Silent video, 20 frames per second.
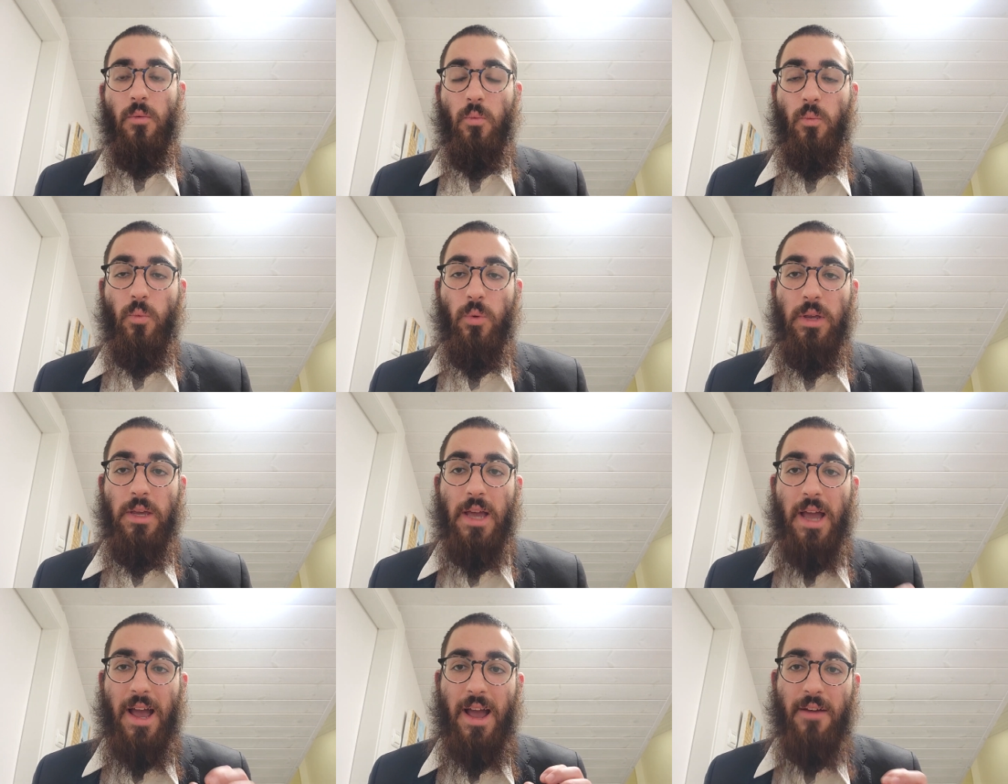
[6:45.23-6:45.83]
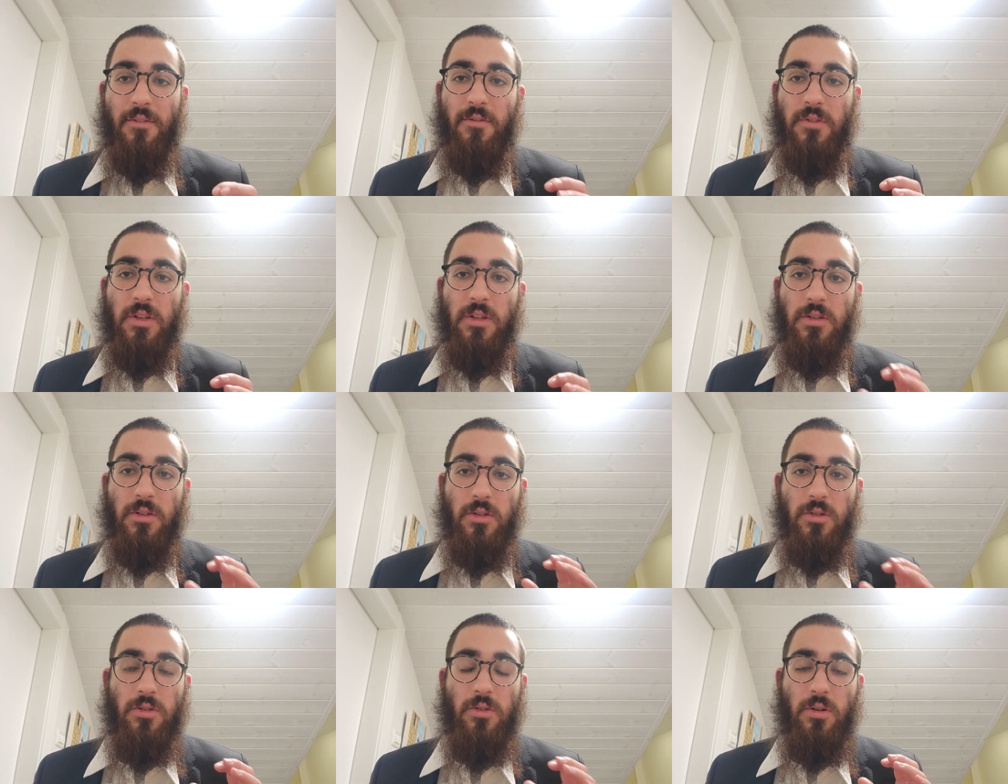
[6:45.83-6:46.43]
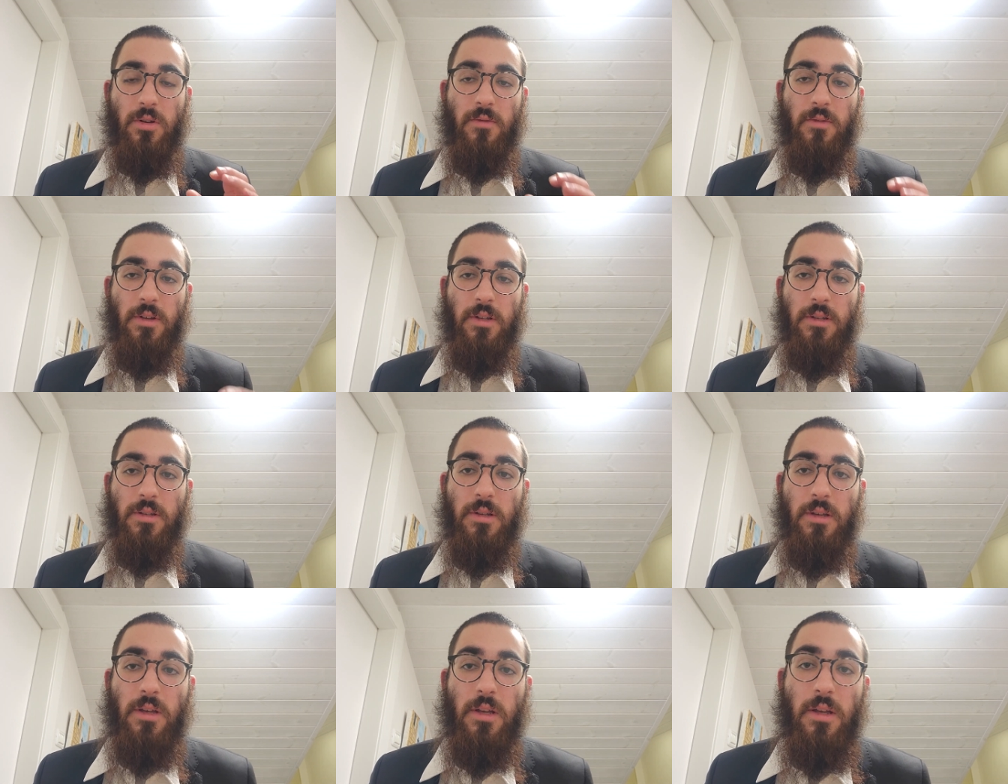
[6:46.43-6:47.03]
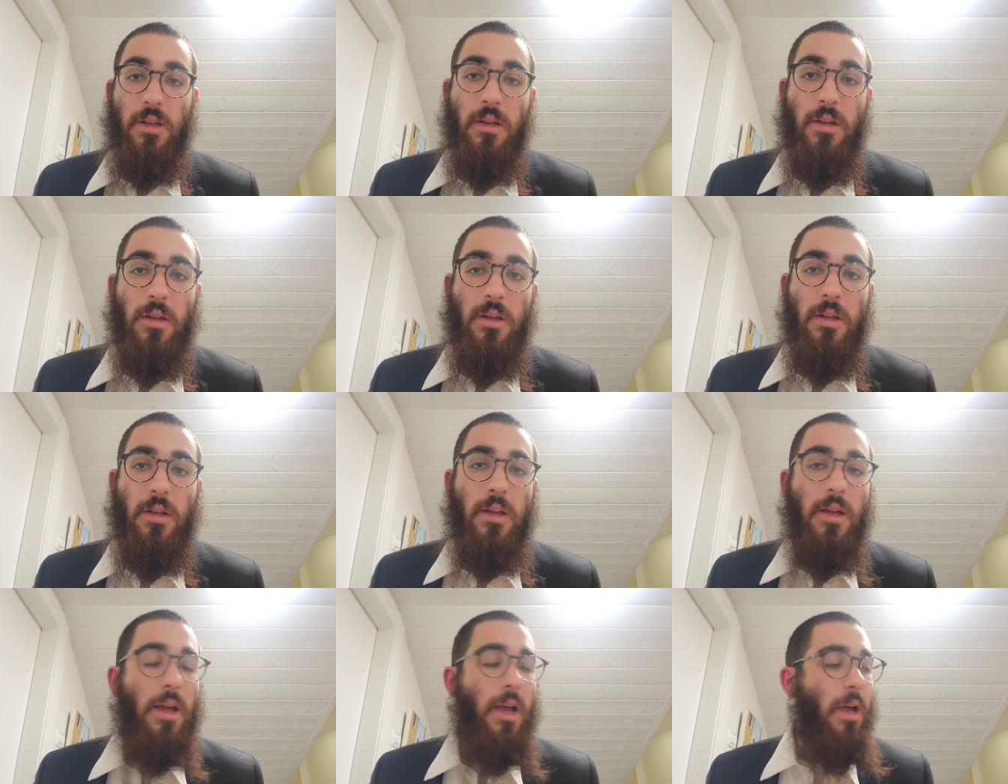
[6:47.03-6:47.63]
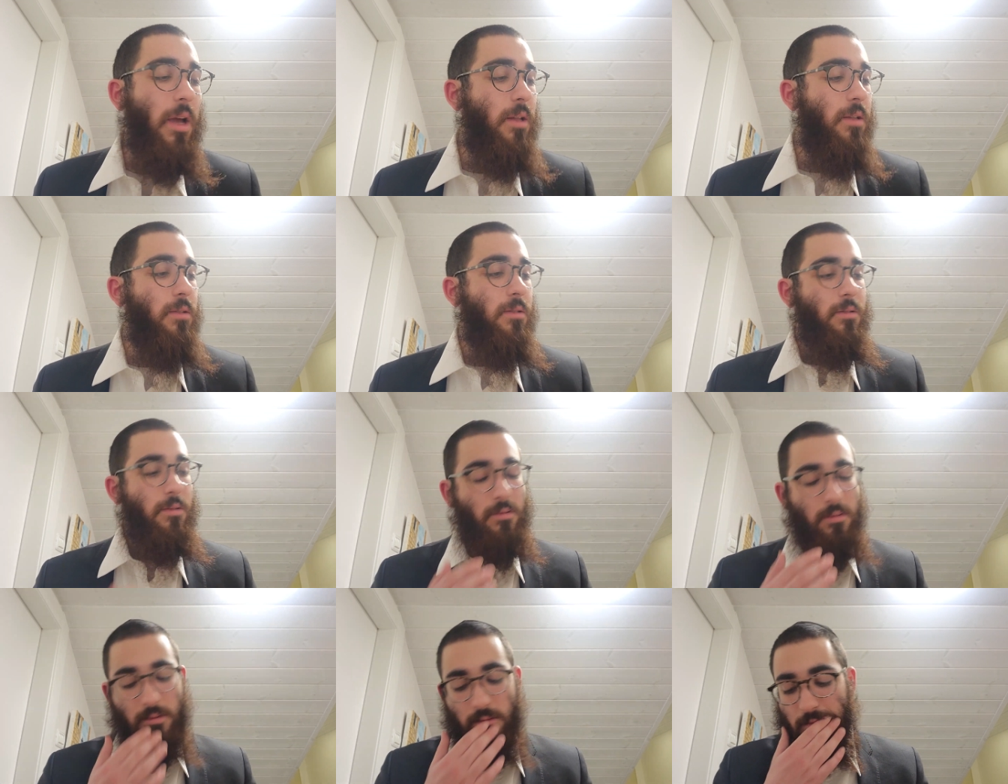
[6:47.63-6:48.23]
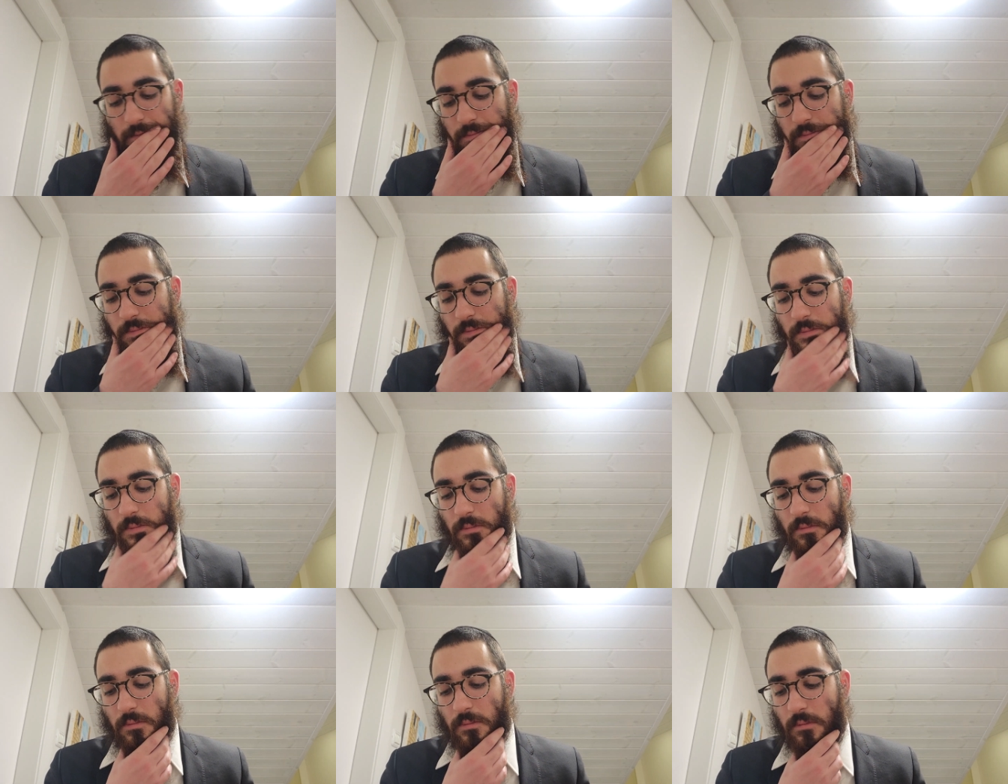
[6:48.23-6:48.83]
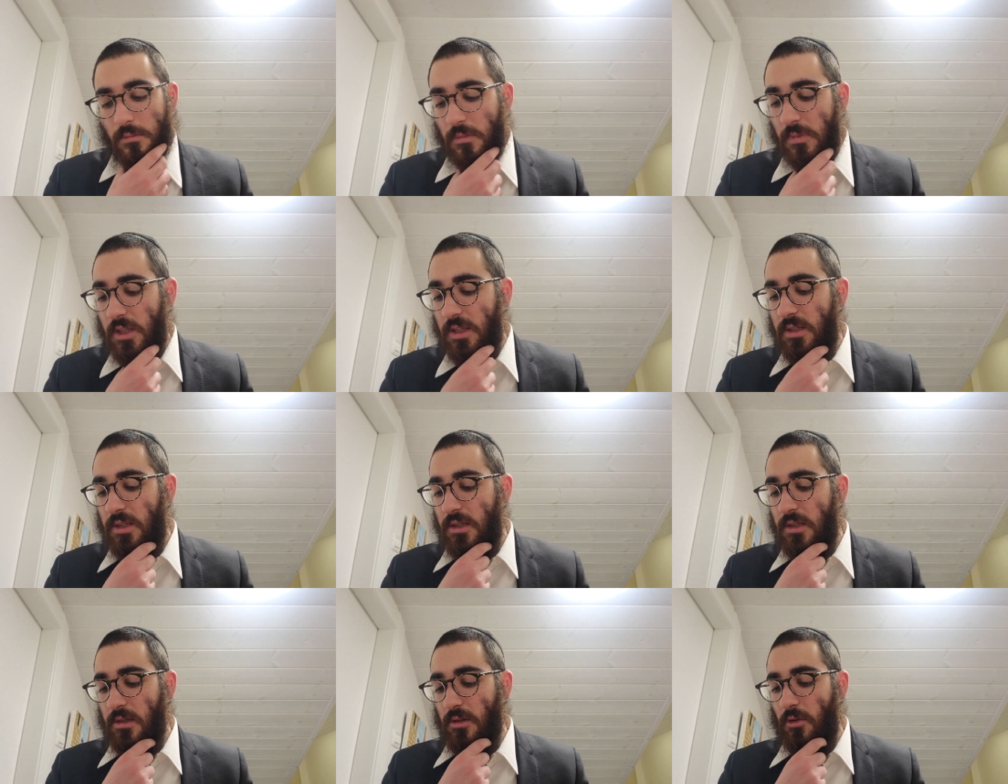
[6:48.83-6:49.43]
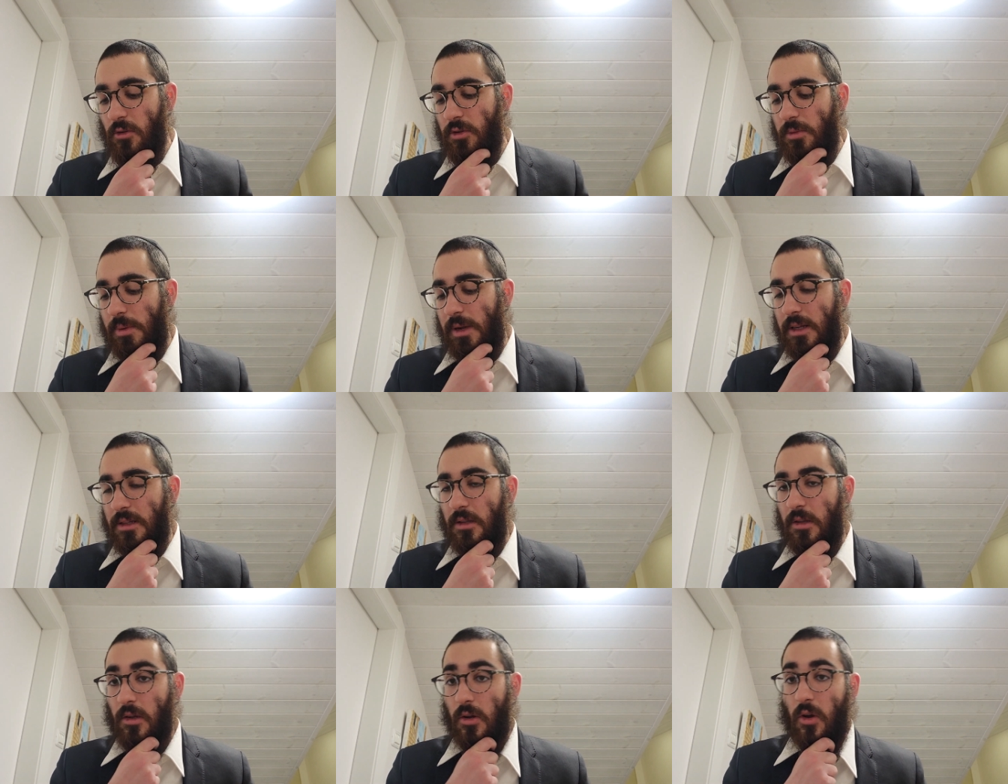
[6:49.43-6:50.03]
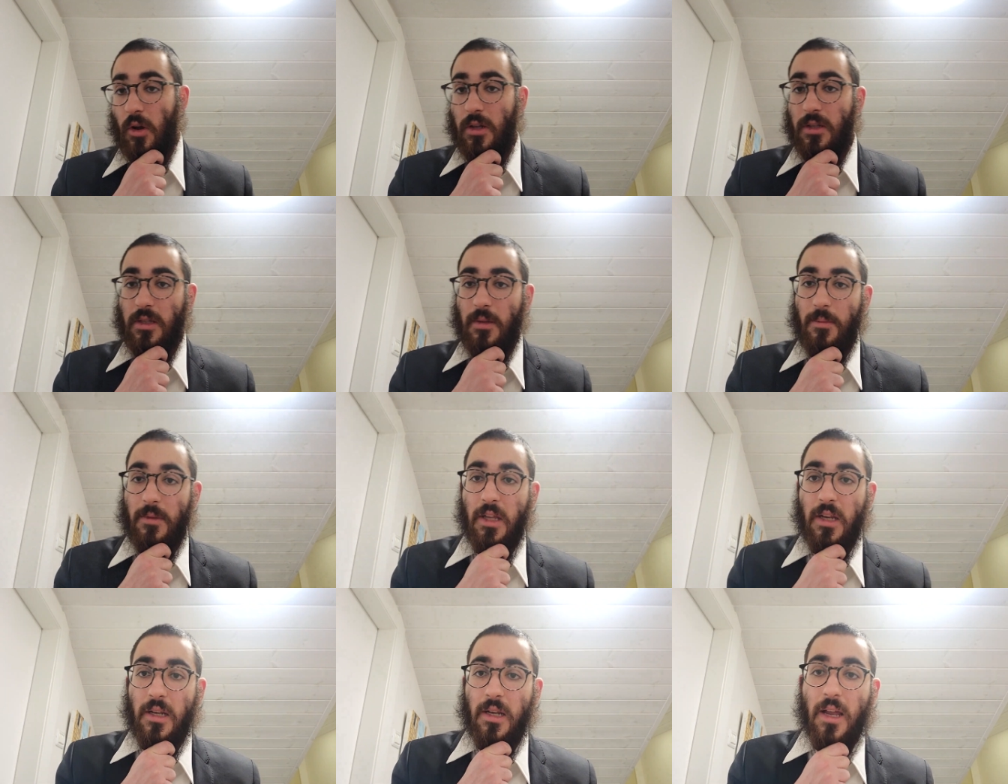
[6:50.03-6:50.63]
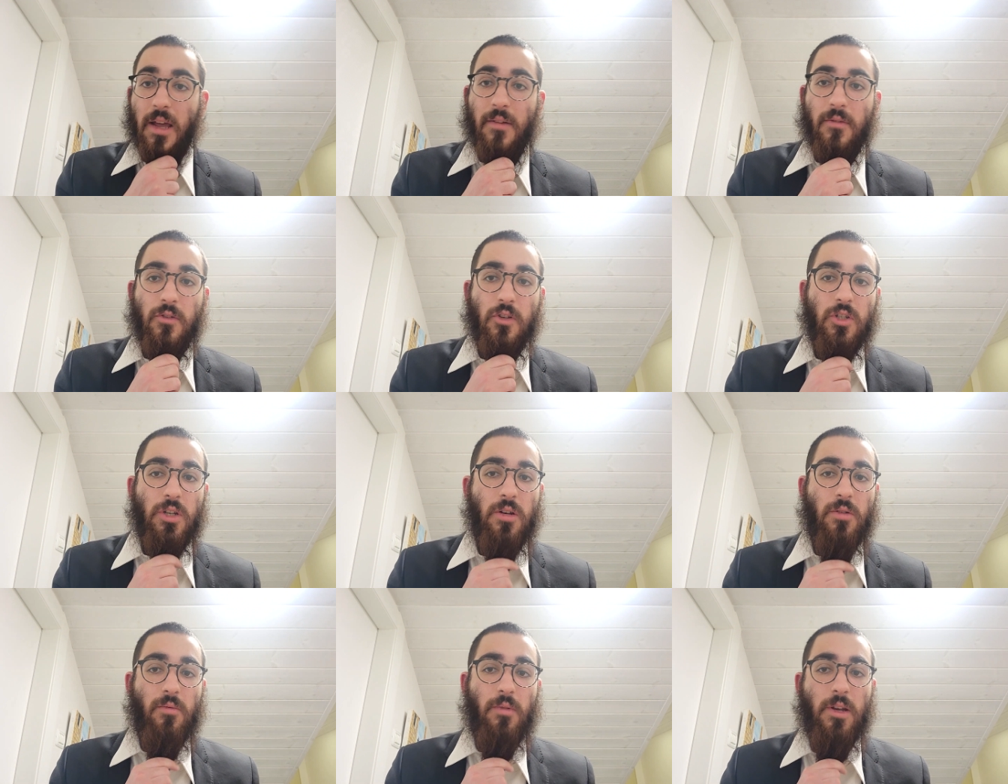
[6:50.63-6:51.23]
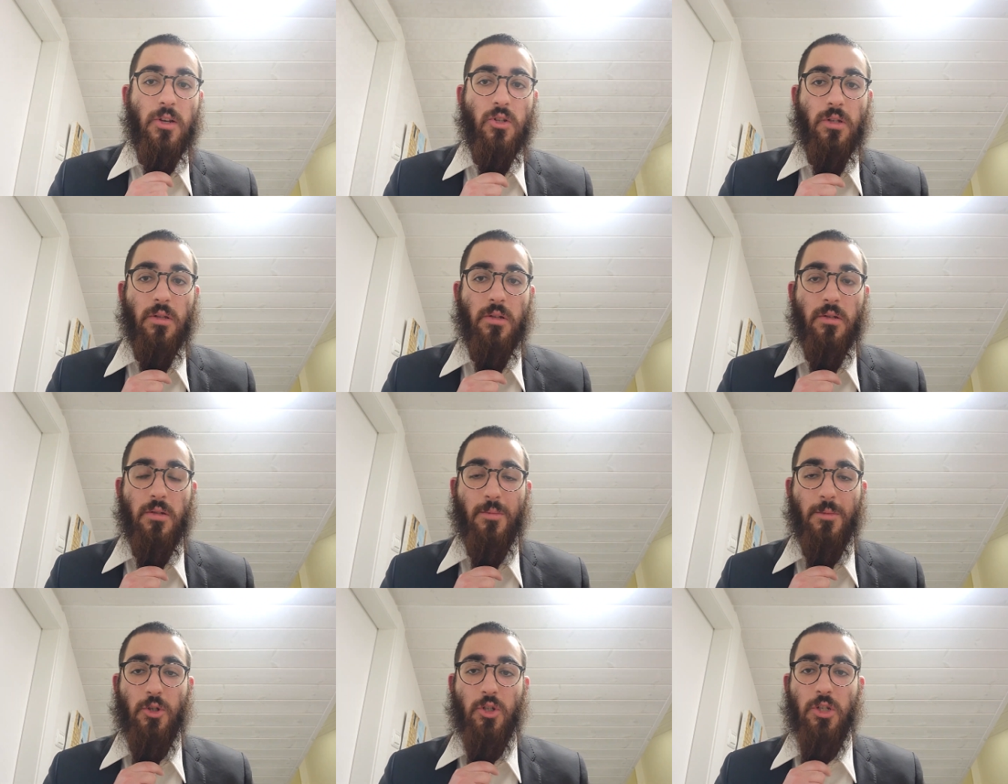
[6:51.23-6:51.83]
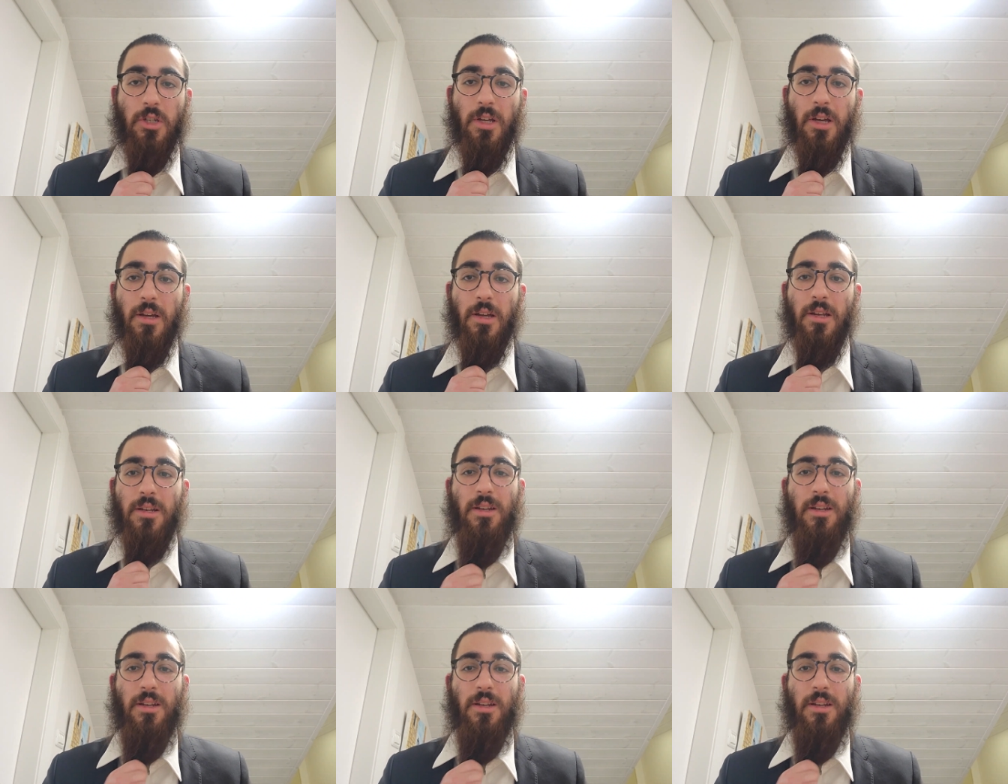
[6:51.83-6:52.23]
We have to deserve it. And this is, goes back to the concept that in every generation there's a Mashiach.